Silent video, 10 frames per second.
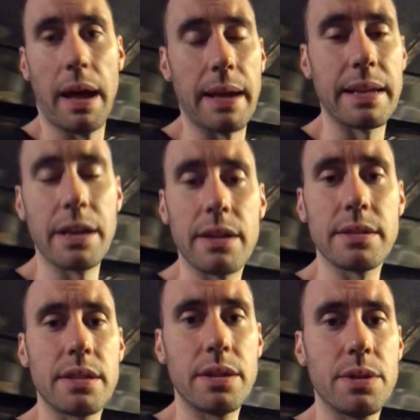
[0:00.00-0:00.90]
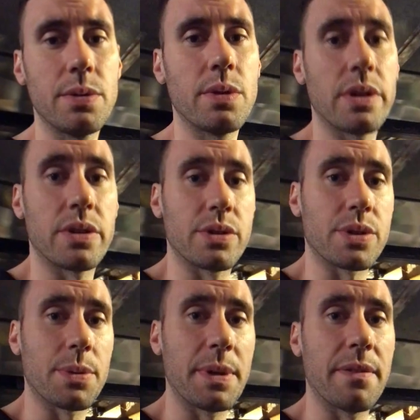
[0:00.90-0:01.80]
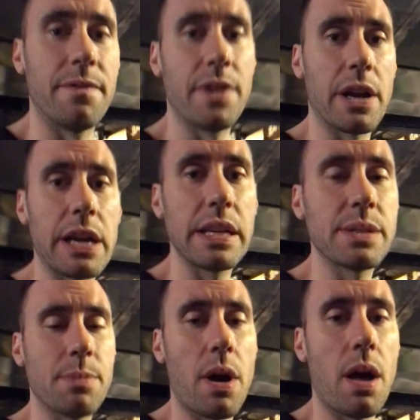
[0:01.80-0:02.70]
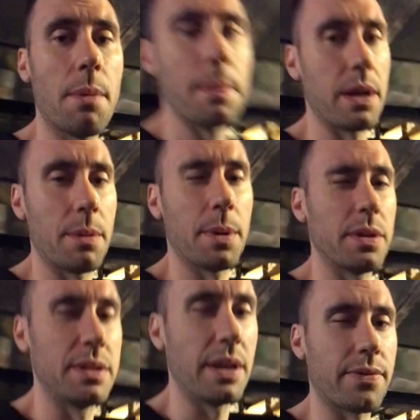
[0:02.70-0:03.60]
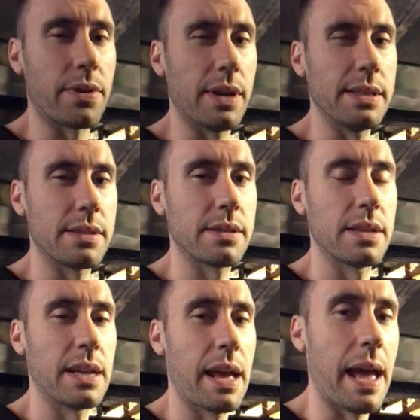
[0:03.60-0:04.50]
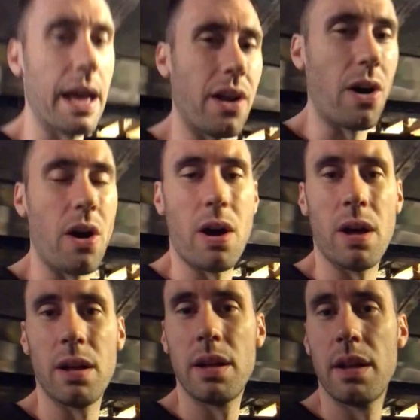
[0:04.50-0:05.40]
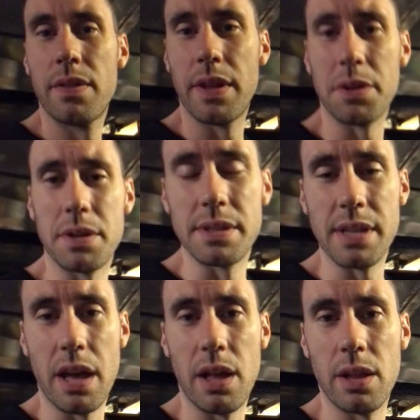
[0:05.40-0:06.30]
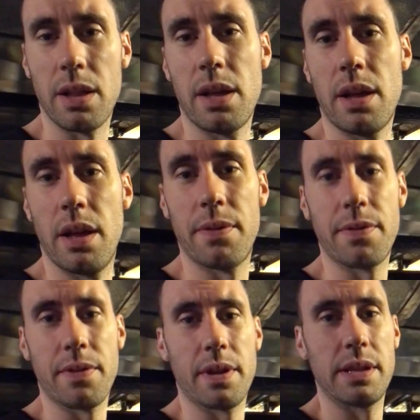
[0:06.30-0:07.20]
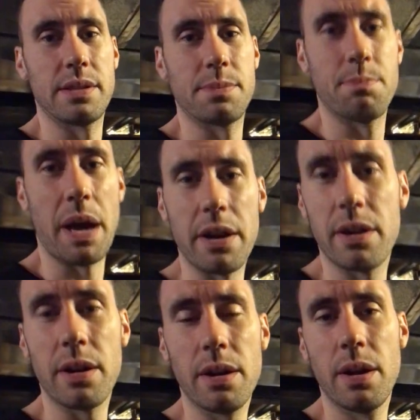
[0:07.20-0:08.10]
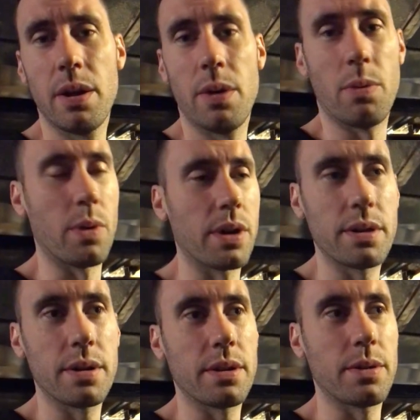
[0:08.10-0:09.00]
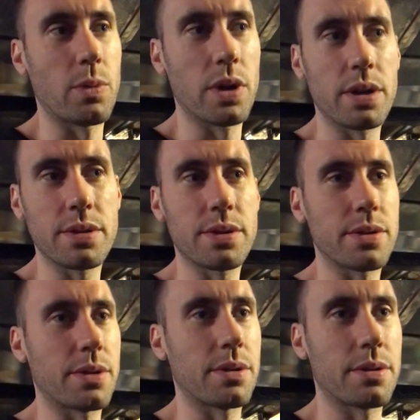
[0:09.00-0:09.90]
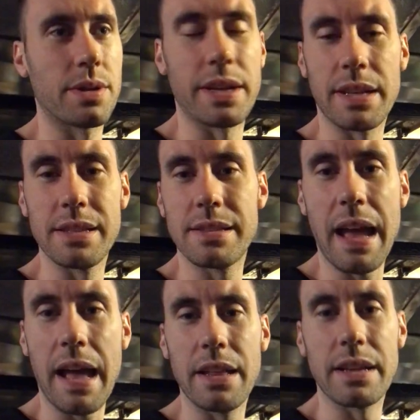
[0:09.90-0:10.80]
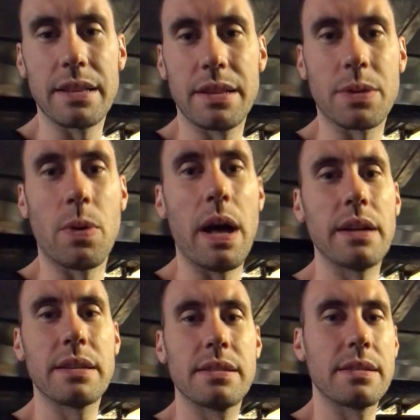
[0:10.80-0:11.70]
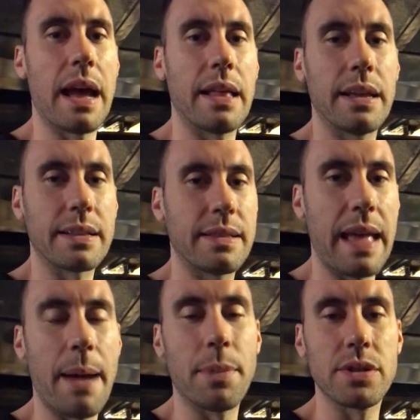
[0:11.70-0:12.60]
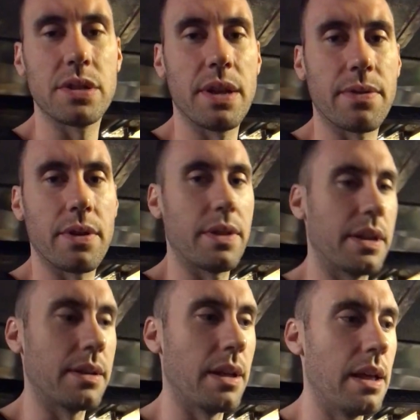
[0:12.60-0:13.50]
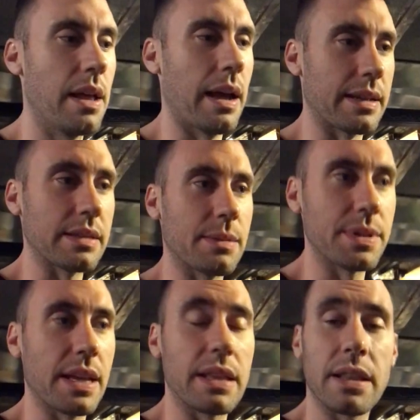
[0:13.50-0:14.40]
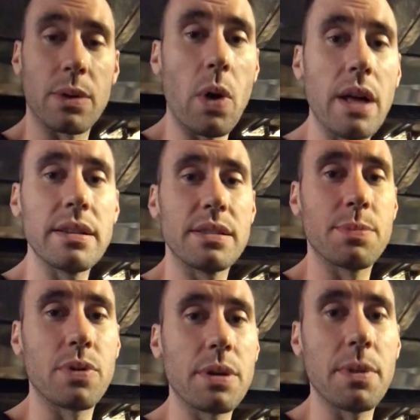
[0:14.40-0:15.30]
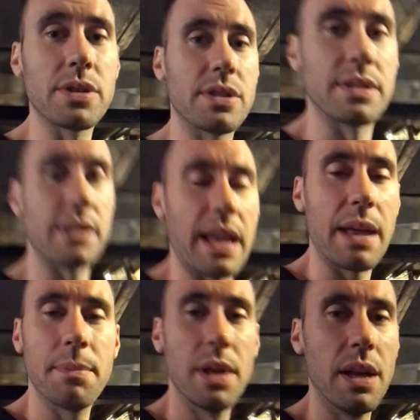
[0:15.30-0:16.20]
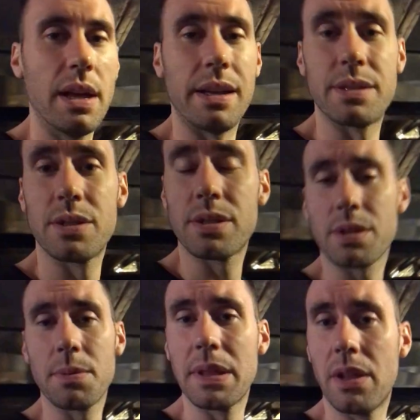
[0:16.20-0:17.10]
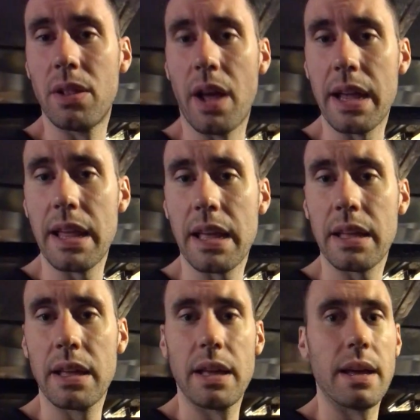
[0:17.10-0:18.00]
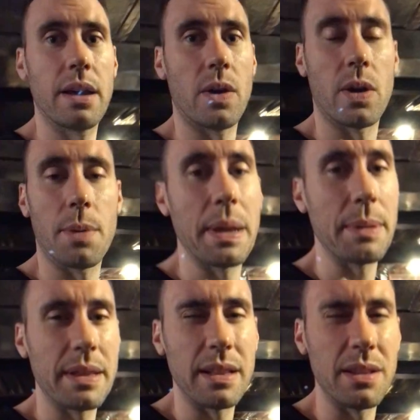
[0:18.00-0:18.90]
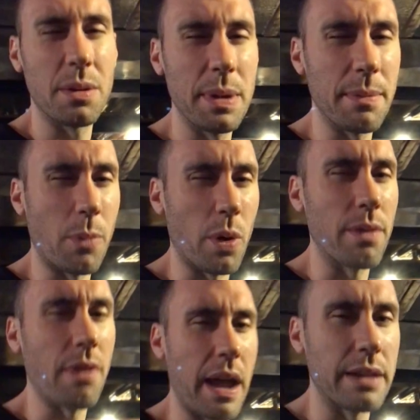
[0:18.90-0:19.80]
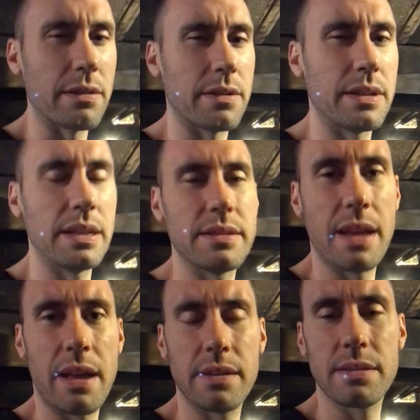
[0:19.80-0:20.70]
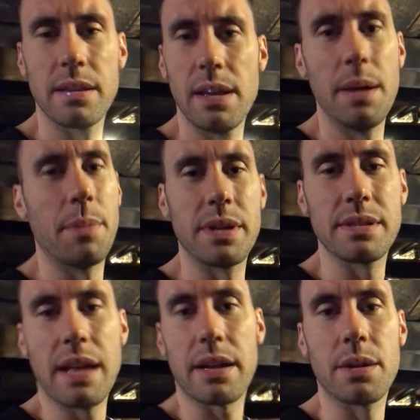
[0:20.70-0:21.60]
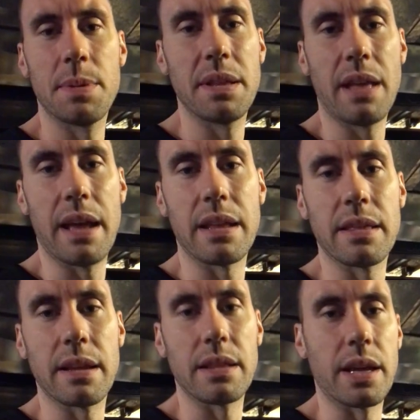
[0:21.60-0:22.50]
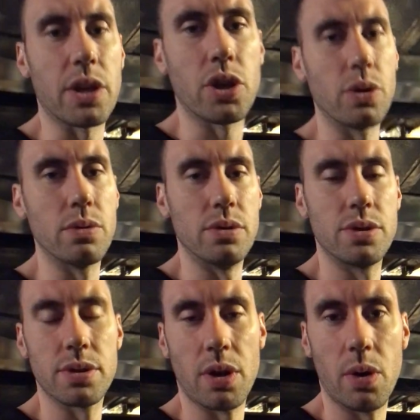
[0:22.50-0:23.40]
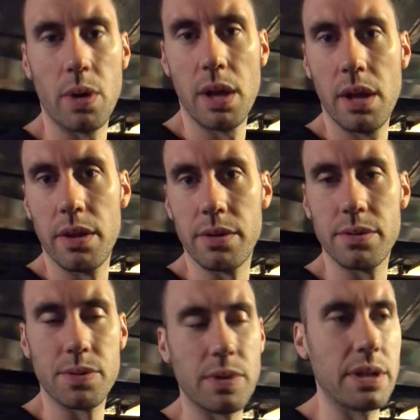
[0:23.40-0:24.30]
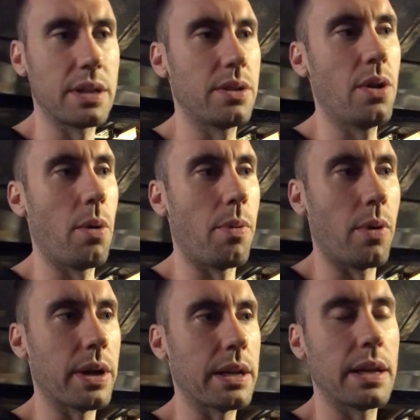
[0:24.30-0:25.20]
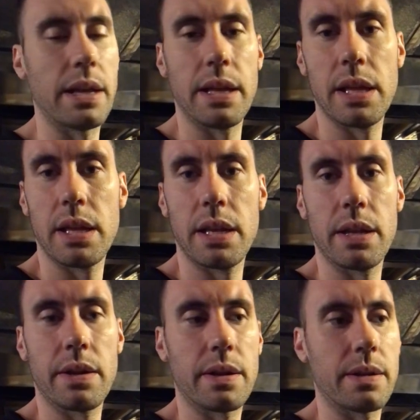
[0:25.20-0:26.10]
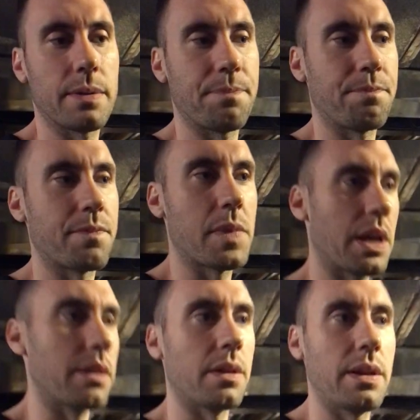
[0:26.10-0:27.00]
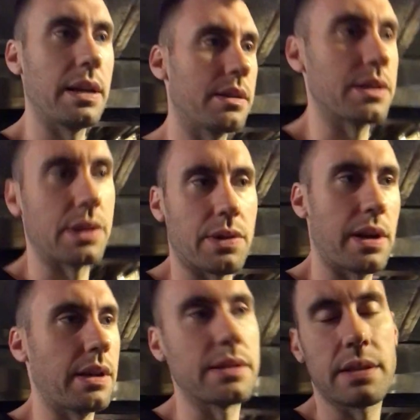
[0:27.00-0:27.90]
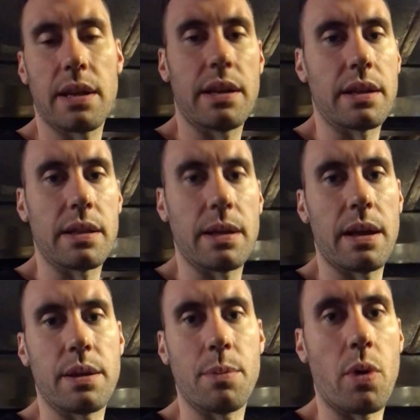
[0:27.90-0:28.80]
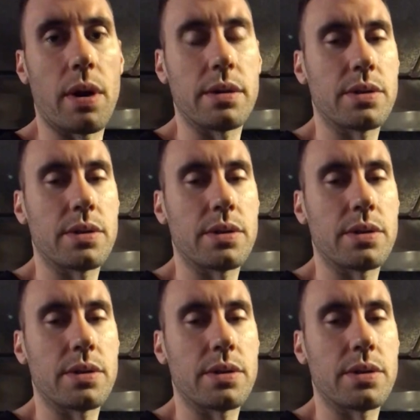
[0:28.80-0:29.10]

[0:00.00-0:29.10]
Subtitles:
I guarantee you there's going to be a very small, minimal difference at all that you can tell if it's better, worse, or like it's not like the quality is not like that much different than I guess I'm saying the quality is pretty much the same. It's just going to be the lighting or maybe a little bit more finer details, but it's not going to be anything like huge. So there's really no point in getting the latest and greatest anymore.